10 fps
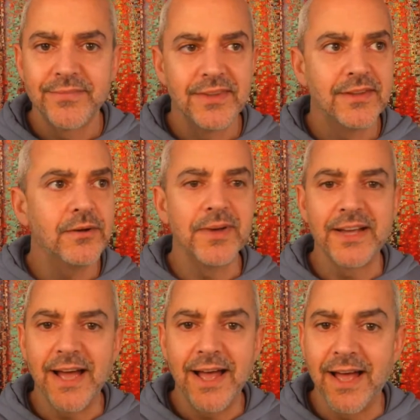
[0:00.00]
Oh my
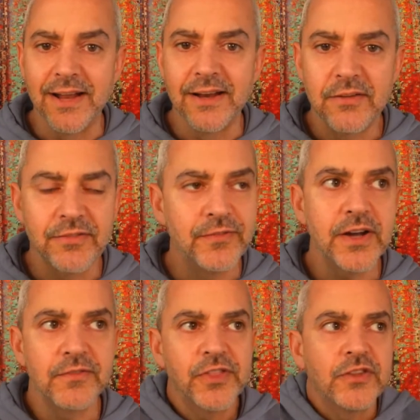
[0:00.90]
God.
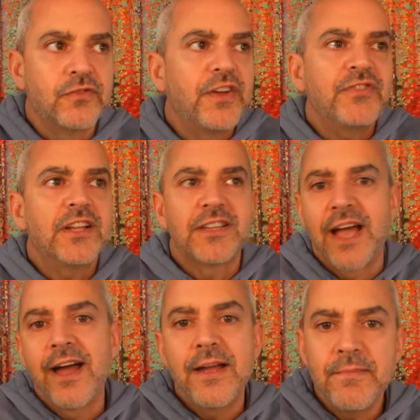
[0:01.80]
Fuck, for the 50th
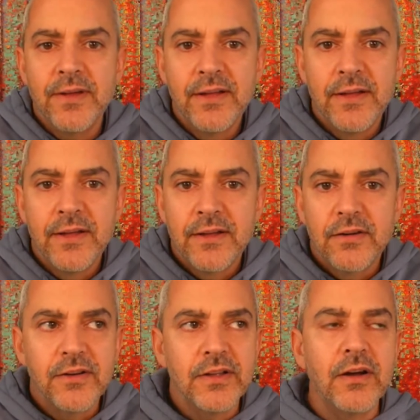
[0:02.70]
time,
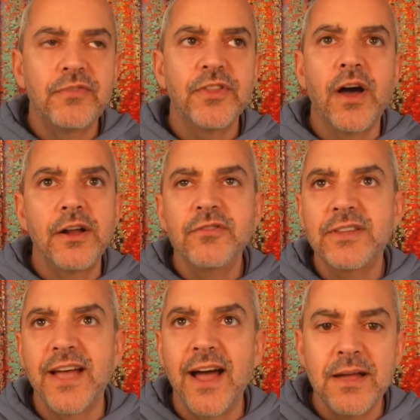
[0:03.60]
for the 100th
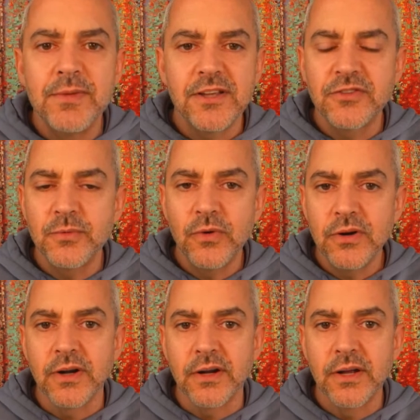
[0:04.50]
time, it doesn't
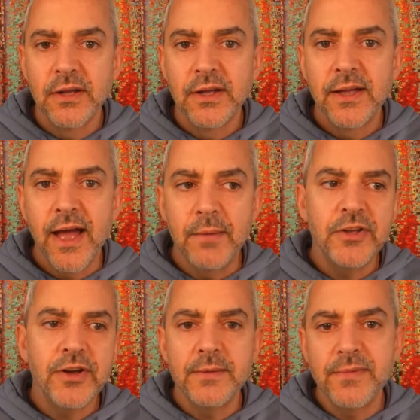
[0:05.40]
work. How about
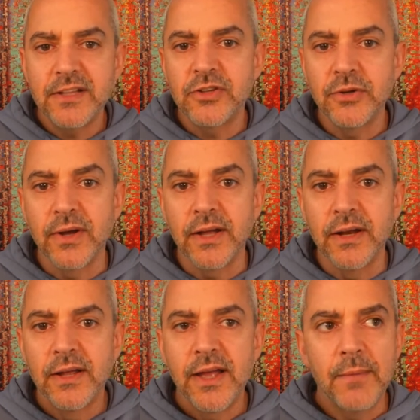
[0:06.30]
you commit to it?
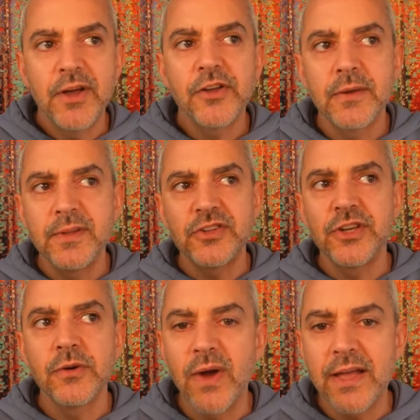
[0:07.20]
How about you commit to
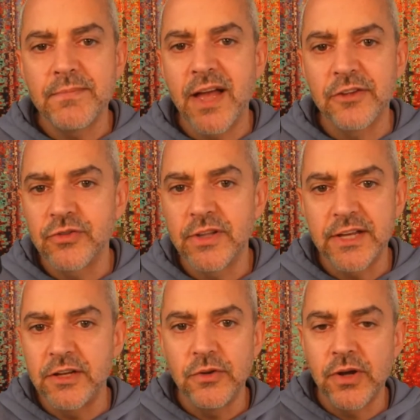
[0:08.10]
your weight mastery
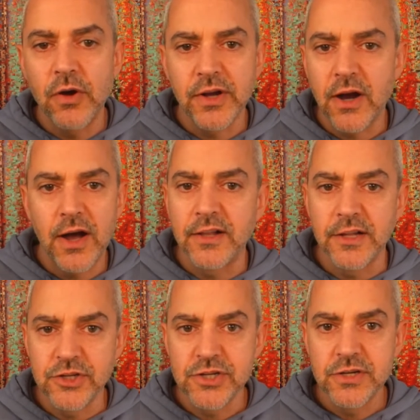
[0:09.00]
like you do to go to
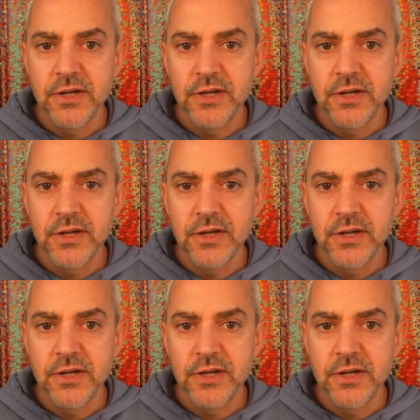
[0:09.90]
college?